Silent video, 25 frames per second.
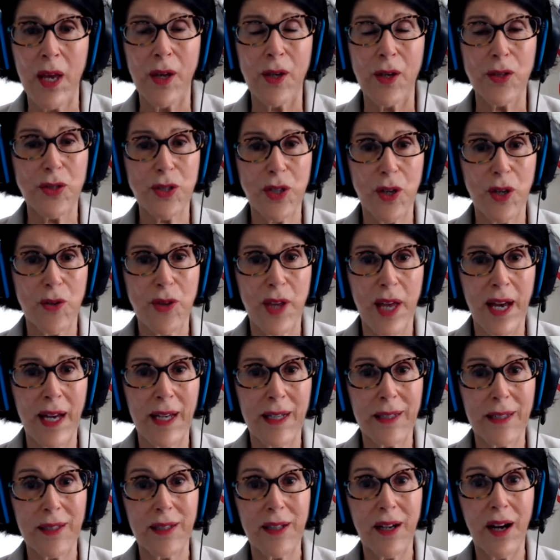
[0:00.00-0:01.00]
so
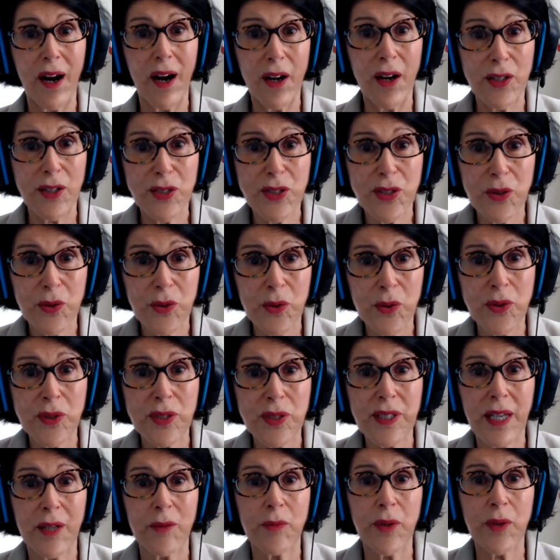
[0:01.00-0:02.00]
that our schools
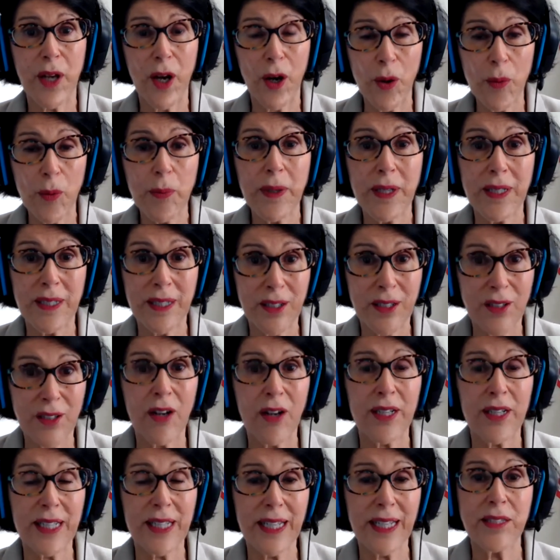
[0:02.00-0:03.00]
can reopen and
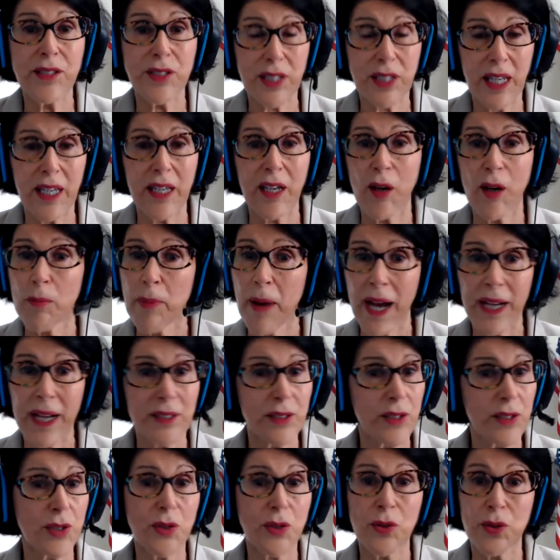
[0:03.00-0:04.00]
our kids can go back
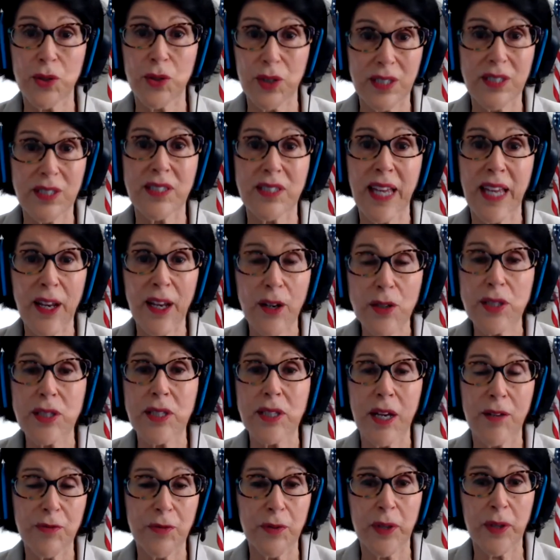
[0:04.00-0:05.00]
to school because they are
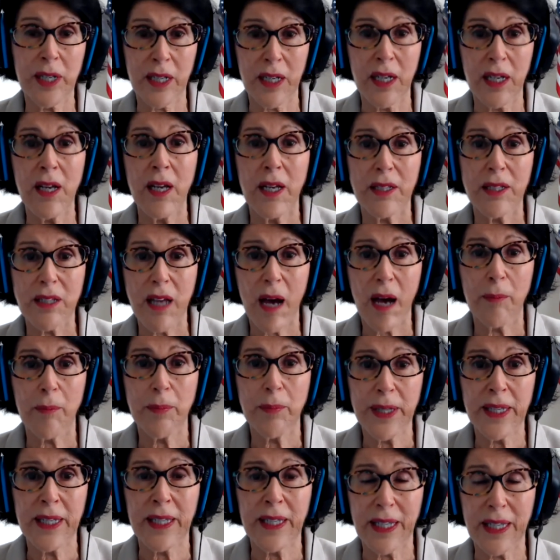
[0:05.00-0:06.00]
suffering not
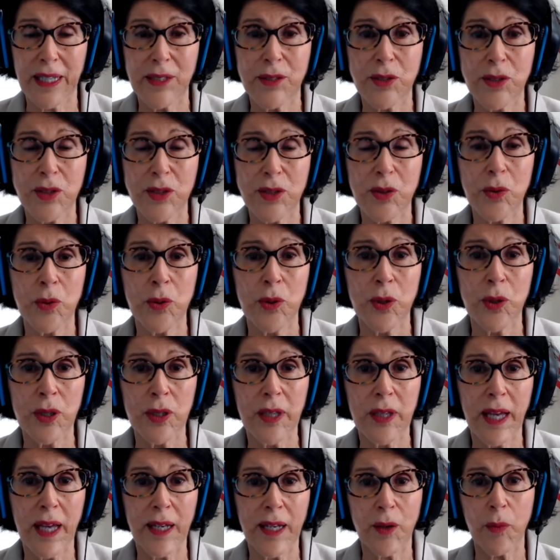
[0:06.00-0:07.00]
being in
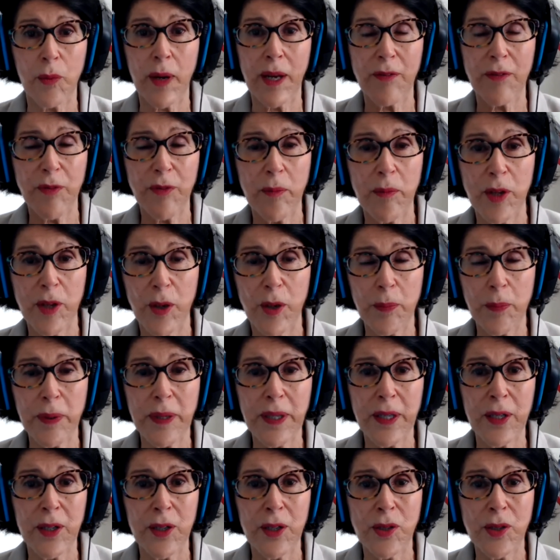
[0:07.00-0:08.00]
school and away from their
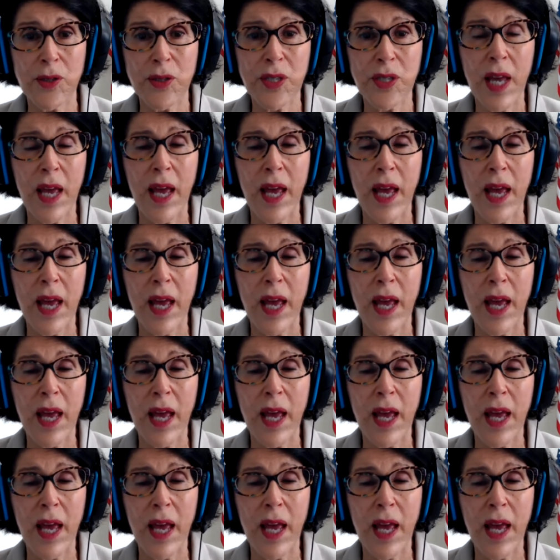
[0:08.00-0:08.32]
peers.